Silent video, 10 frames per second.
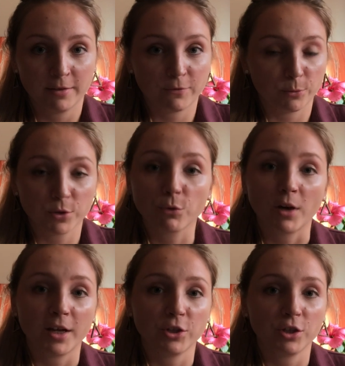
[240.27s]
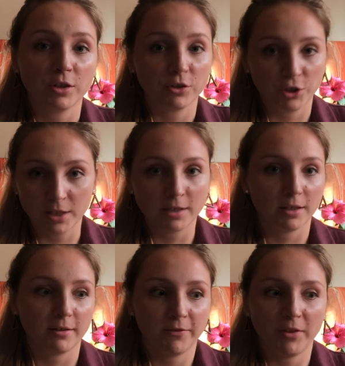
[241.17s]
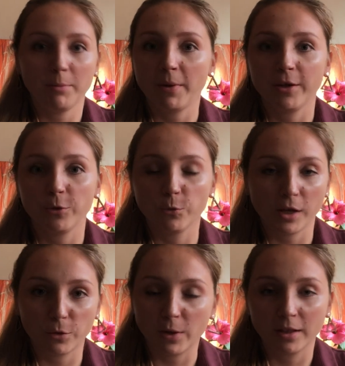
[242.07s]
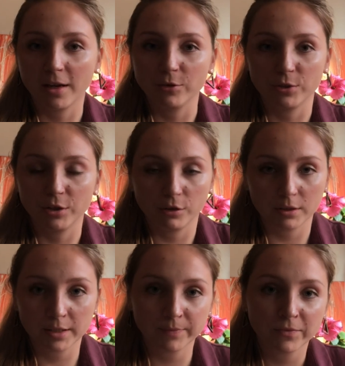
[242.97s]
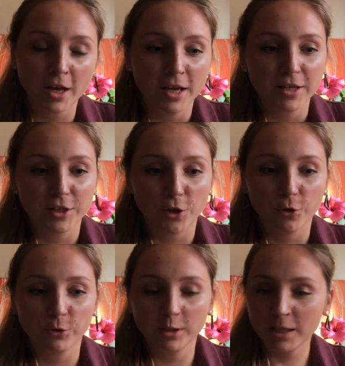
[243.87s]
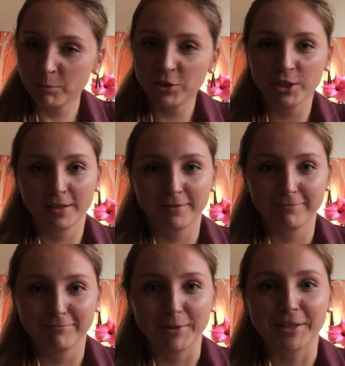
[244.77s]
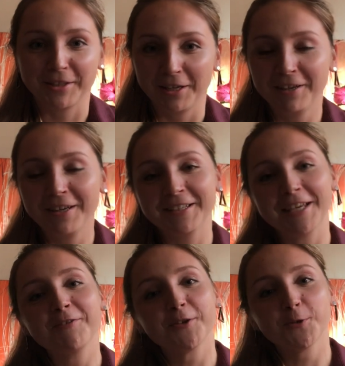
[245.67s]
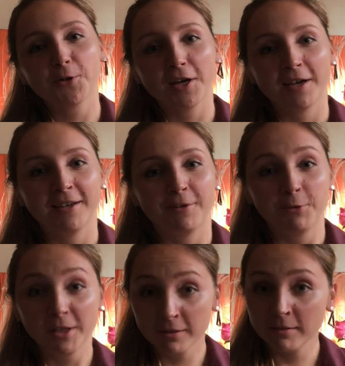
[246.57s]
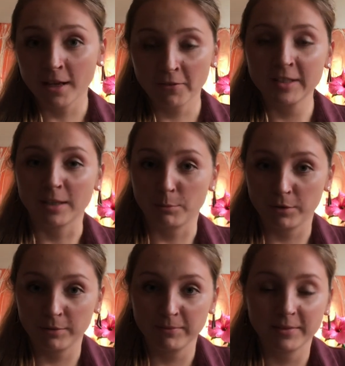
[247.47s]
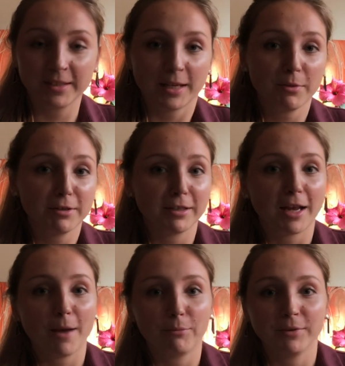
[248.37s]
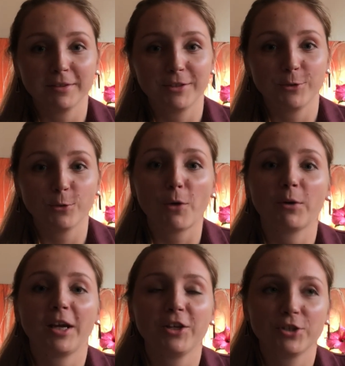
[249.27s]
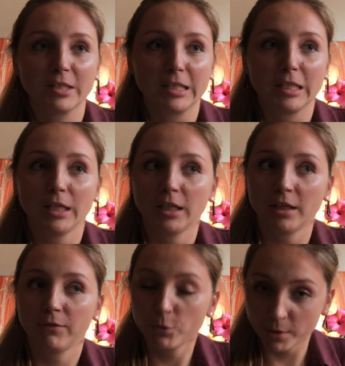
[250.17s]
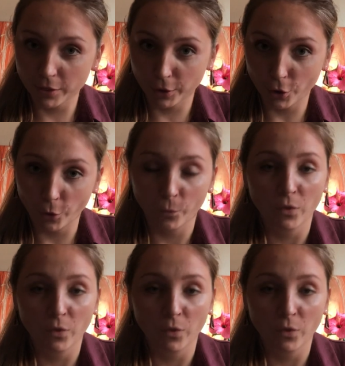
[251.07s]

from scratch just if they pay you like $100. So let me just be clear and give you a real life example, something that happened to our agency a few months ago.